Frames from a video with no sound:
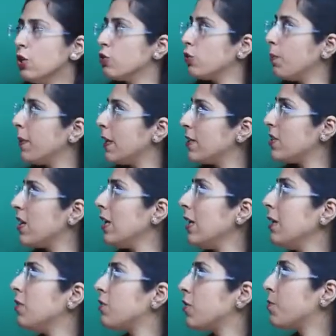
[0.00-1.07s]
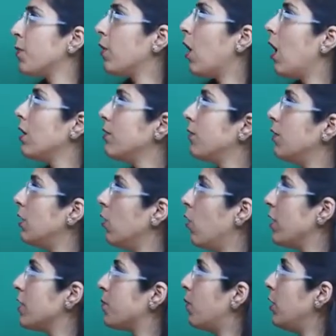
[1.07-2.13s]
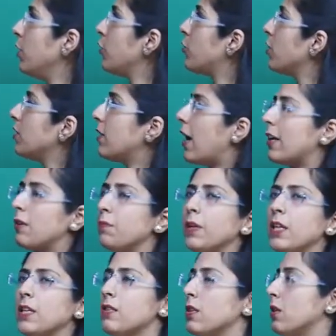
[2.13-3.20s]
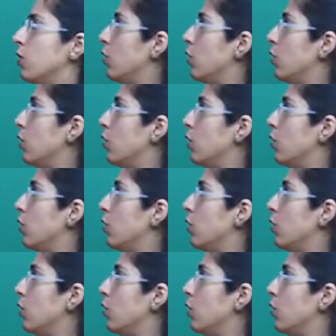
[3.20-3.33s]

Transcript: So, majorly this is because of the noise pollution. That means